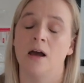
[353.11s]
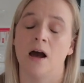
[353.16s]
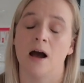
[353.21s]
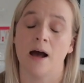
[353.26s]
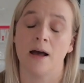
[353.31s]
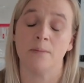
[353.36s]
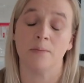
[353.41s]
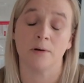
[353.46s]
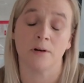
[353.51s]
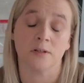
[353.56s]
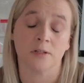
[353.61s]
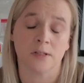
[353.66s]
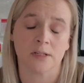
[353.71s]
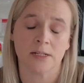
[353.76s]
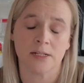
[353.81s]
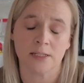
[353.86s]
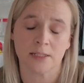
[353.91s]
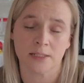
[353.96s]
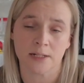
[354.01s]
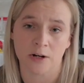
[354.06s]
I
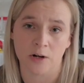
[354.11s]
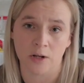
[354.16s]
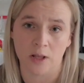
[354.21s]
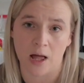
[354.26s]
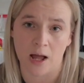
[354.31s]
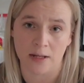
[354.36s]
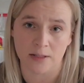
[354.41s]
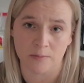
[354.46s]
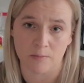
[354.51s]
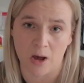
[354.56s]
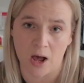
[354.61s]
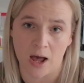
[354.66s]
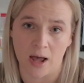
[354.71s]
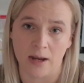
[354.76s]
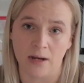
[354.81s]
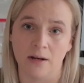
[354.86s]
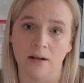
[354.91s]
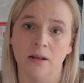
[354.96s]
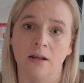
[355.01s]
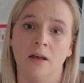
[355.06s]
personally sterilize
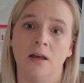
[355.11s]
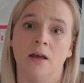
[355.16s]
mine